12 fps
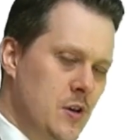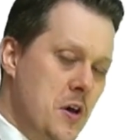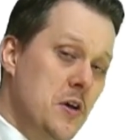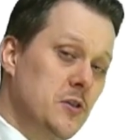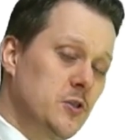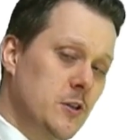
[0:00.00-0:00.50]

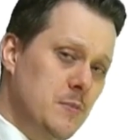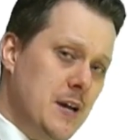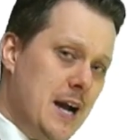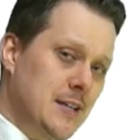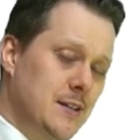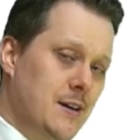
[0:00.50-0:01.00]
Some
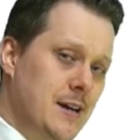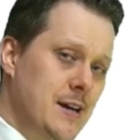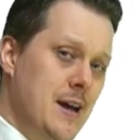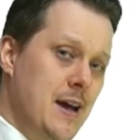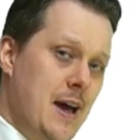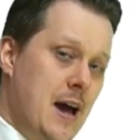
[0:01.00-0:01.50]
cacti
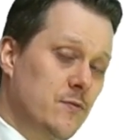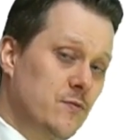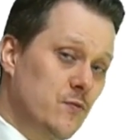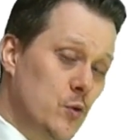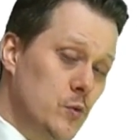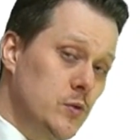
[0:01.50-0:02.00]
have
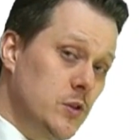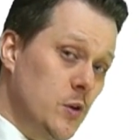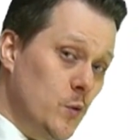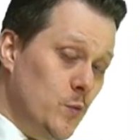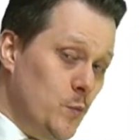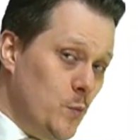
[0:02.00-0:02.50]
roots
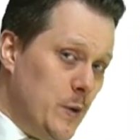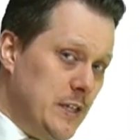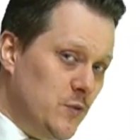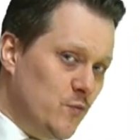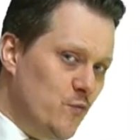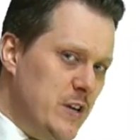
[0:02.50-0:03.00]

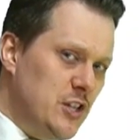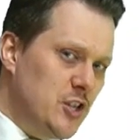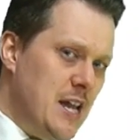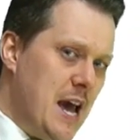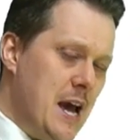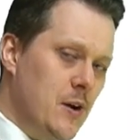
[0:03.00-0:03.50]
which reach
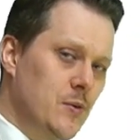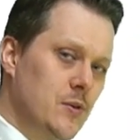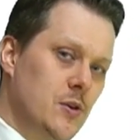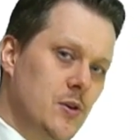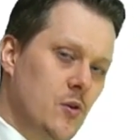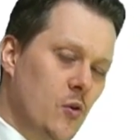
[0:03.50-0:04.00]
down
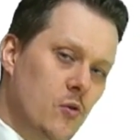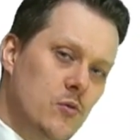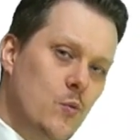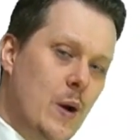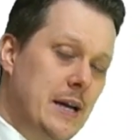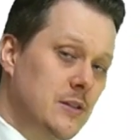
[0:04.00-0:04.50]
all the
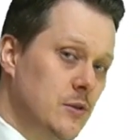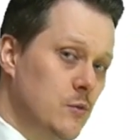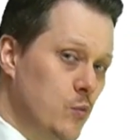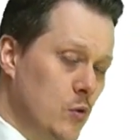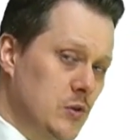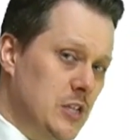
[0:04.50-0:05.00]
way to the
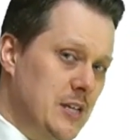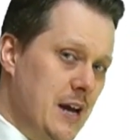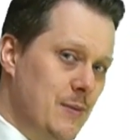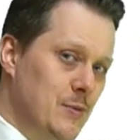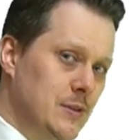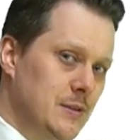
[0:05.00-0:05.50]
water
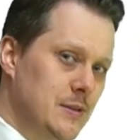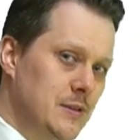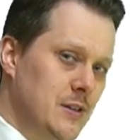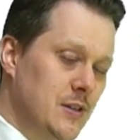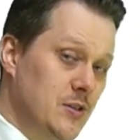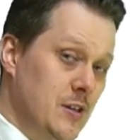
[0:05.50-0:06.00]
table,
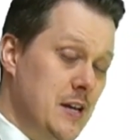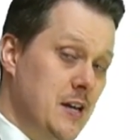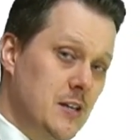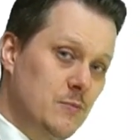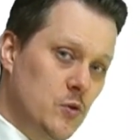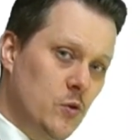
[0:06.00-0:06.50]
so they can
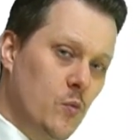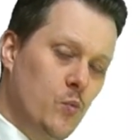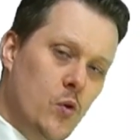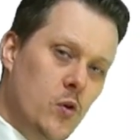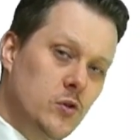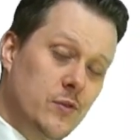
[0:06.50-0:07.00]
absorb
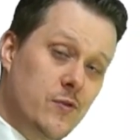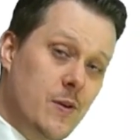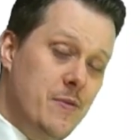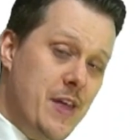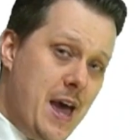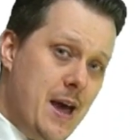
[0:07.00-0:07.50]
water from
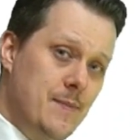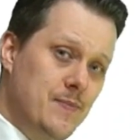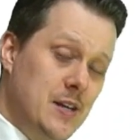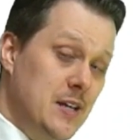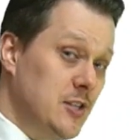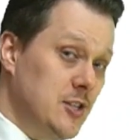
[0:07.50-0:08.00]
there
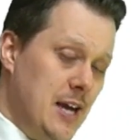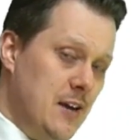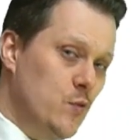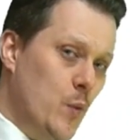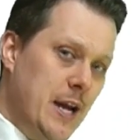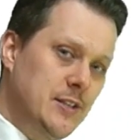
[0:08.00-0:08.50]
instead of
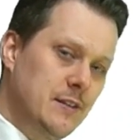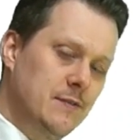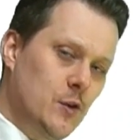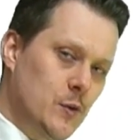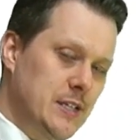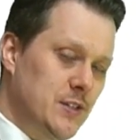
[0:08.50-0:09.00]
waiting
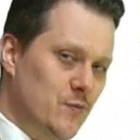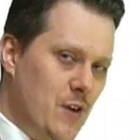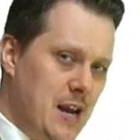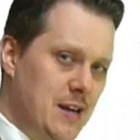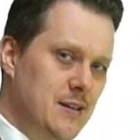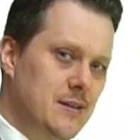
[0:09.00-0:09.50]
for it to
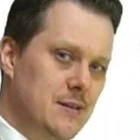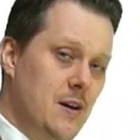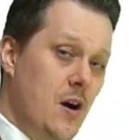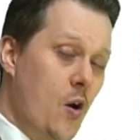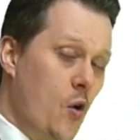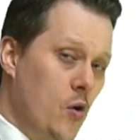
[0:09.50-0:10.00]
rain.
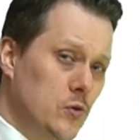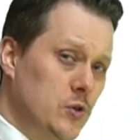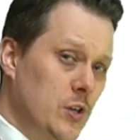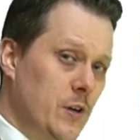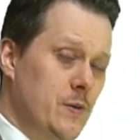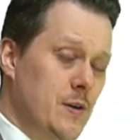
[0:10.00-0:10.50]

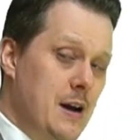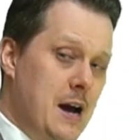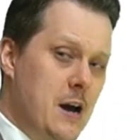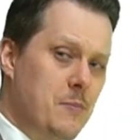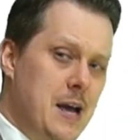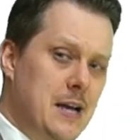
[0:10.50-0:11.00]
Also,
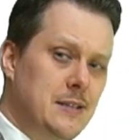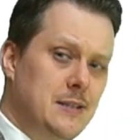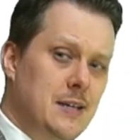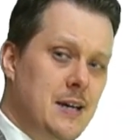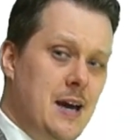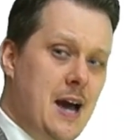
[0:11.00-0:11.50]
our plant
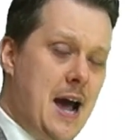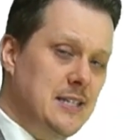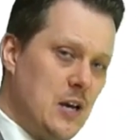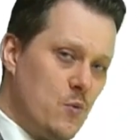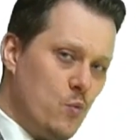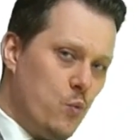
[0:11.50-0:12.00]
has a
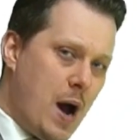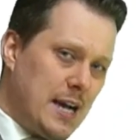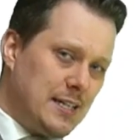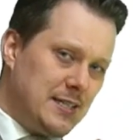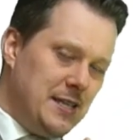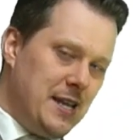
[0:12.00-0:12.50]

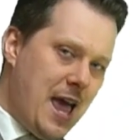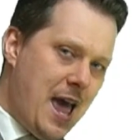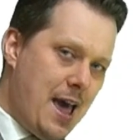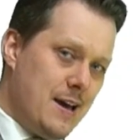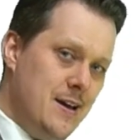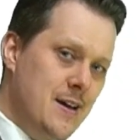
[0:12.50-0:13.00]
waxy
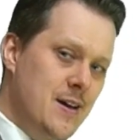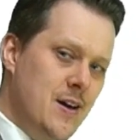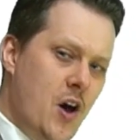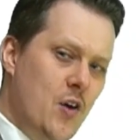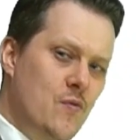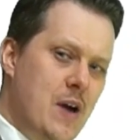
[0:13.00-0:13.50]
layer
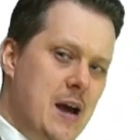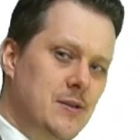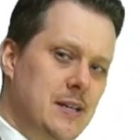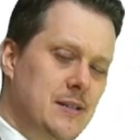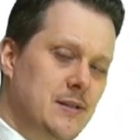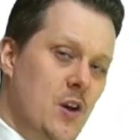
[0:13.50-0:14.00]
around
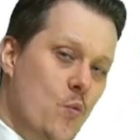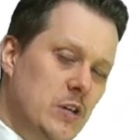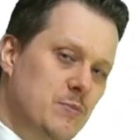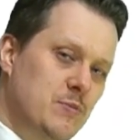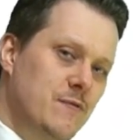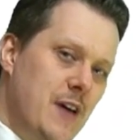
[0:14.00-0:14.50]
it which
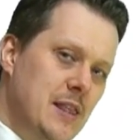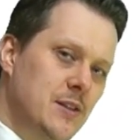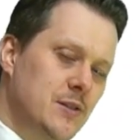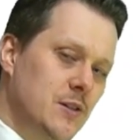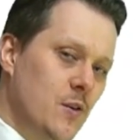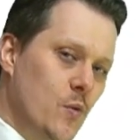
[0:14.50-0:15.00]

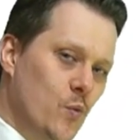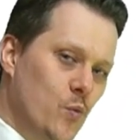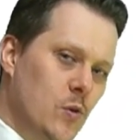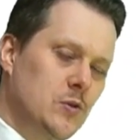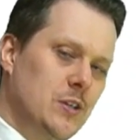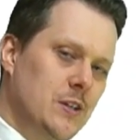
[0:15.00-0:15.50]
prevents
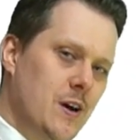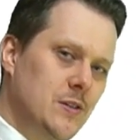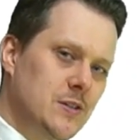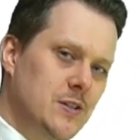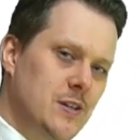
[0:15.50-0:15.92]
water loss.